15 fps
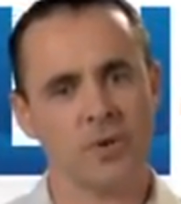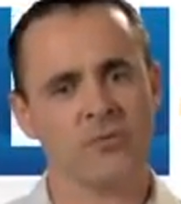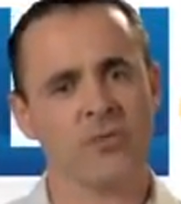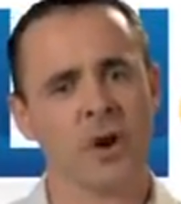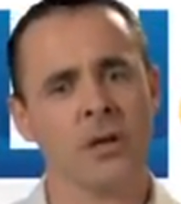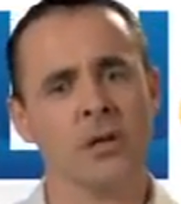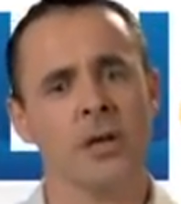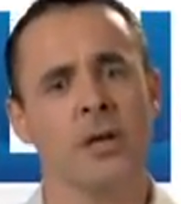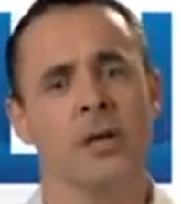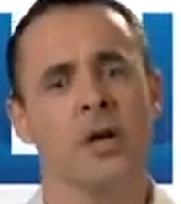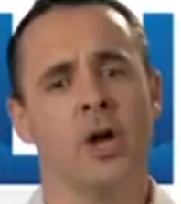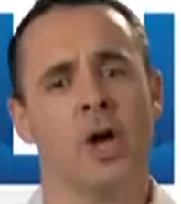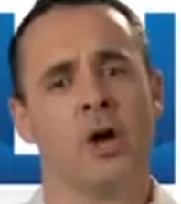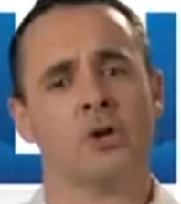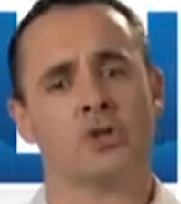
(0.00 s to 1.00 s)
Finally,
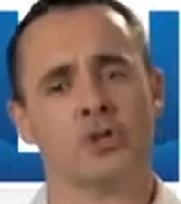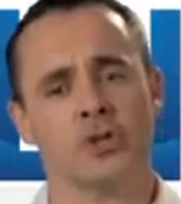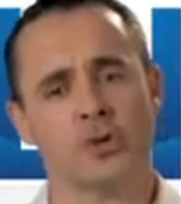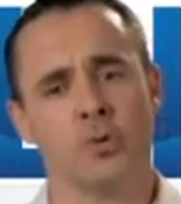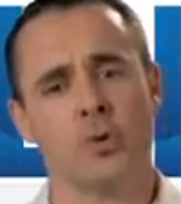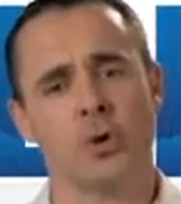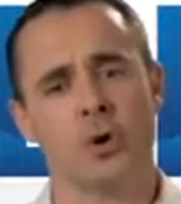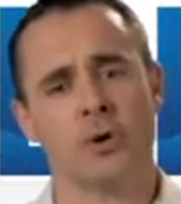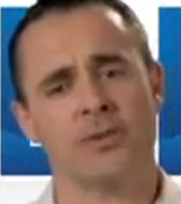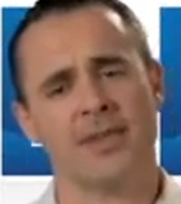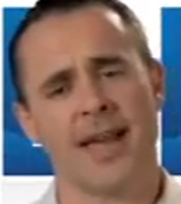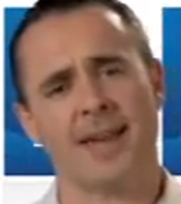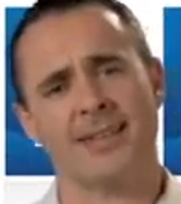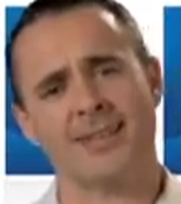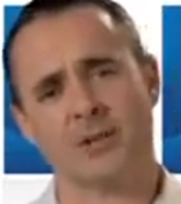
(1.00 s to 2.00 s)
assure
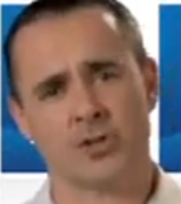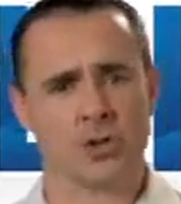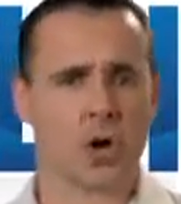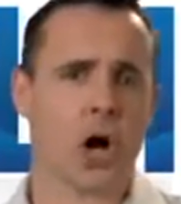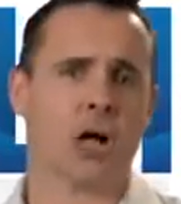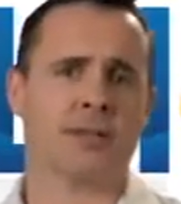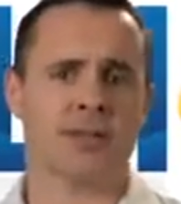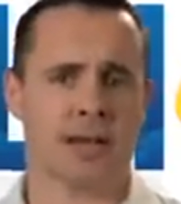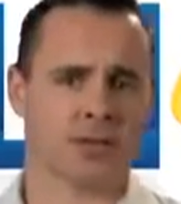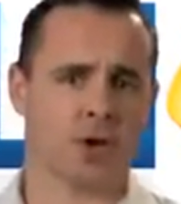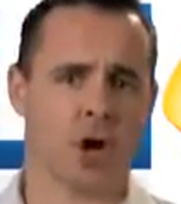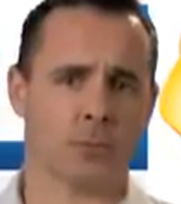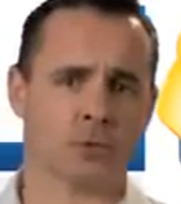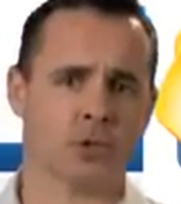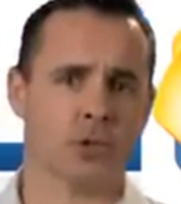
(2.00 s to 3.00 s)
that there's a contact
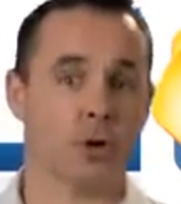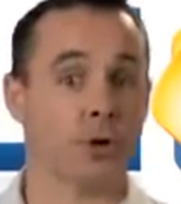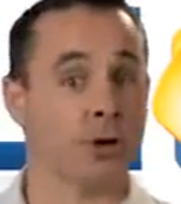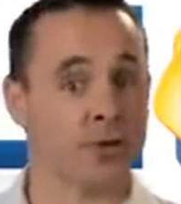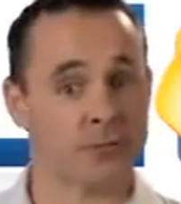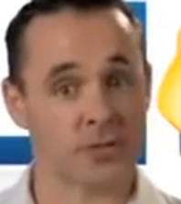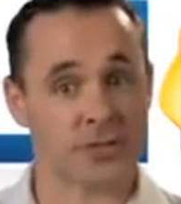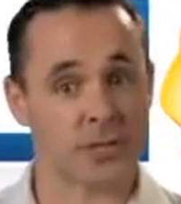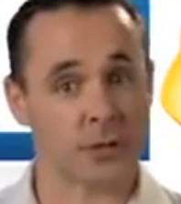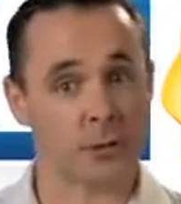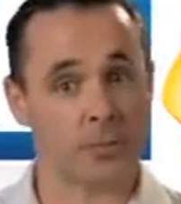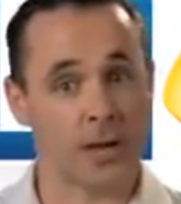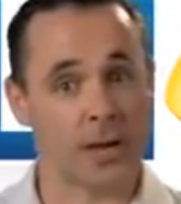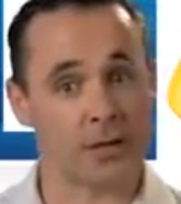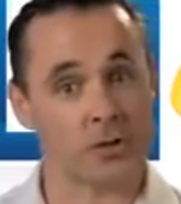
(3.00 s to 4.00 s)
option on every
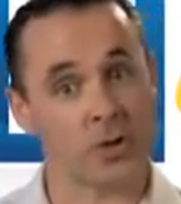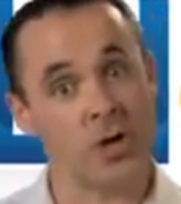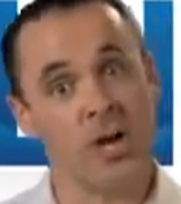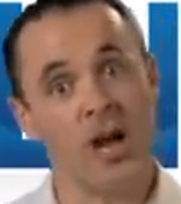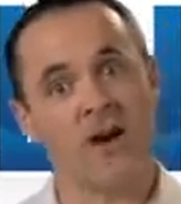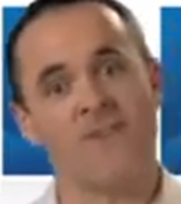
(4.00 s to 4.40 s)
single page.